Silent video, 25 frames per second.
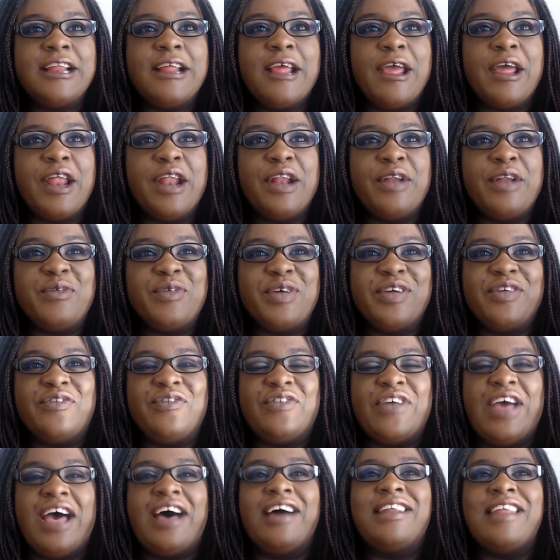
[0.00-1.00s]
and we
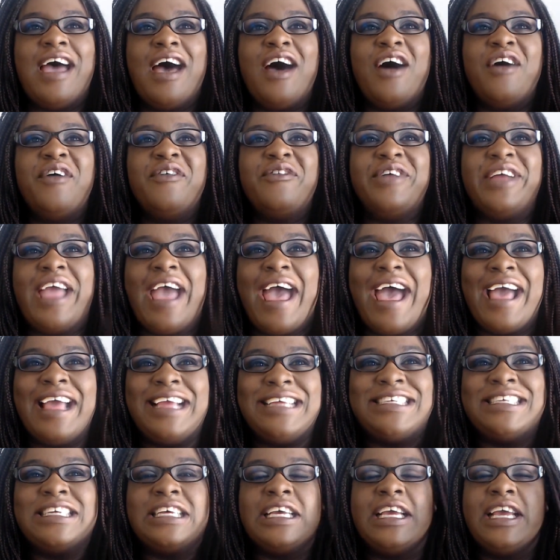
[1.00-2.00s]
found out we
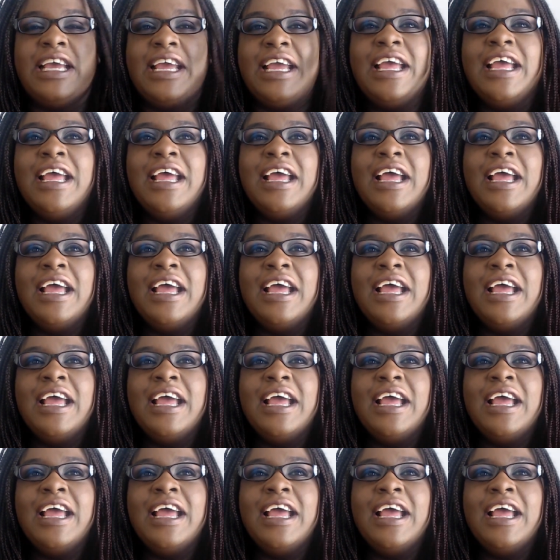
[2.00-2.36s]
actually